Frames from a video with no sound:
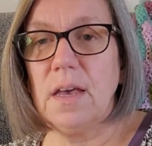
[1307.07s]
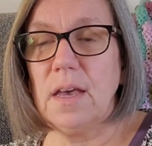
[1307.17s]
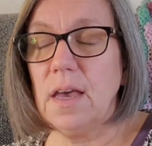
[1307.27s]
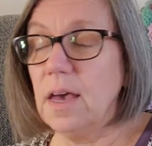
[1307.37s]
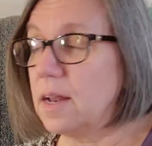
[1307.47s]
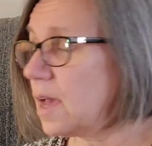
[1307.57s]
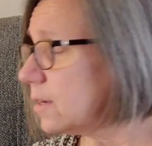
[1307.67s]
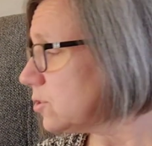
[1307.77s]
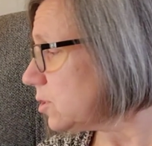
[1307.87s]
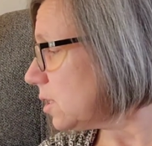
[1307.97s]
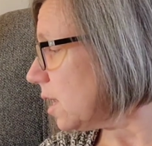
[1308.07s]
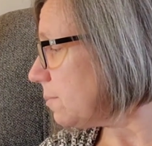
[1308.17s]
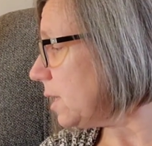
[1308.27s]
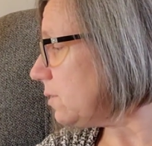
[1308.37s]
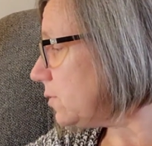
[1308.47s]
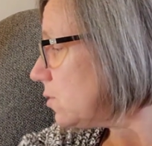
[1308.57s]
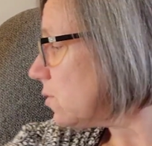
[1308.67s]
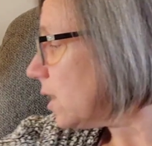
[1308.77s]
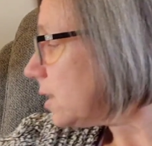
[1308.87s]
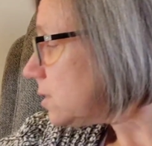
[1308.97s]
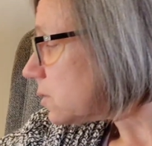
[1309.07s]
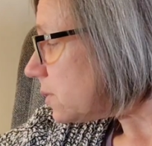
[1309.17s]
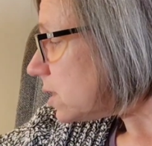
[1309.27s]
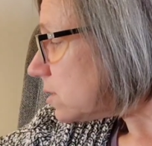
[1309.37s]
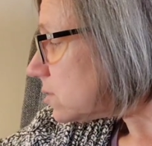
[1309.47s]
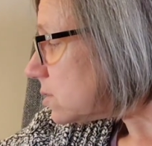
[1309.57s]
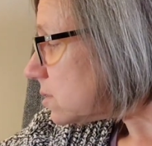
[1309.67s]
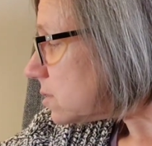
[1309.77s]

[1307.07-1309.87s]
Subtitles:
And actually, I made a few granny squares.